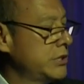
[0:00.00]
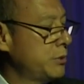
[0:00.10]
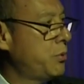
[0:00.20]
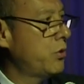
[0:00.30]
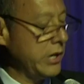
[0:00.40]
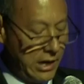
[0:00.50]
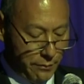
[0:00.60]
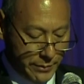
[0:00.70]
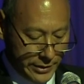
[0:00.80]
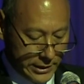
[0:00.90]
we support a
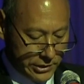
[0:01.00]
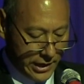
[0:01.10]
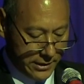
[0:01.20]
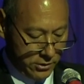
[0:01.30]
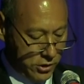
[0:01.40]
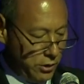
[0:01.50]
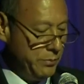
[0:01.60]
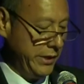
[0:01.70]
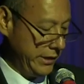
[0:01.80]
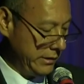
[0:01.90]
government that's gotten
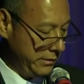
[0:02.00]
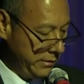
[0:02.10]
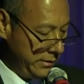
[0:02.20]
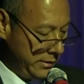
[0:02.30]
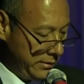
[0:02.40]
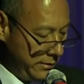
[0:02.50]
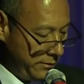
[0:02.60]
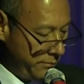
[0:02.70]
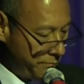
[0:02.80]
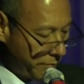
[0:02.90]
too big
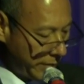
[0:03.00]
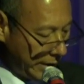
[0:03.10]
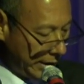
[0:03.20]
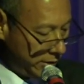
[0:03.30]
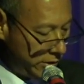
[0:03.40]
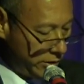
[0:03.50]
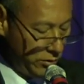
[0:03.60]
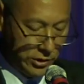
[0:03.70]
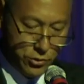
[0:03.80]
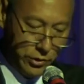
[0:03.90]
and
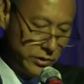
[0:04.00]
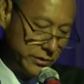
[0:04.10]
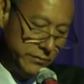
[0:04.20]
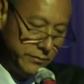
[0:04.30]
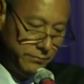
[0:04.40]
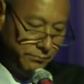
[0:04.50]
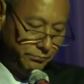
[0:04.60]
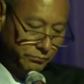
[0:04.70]
too intrusive.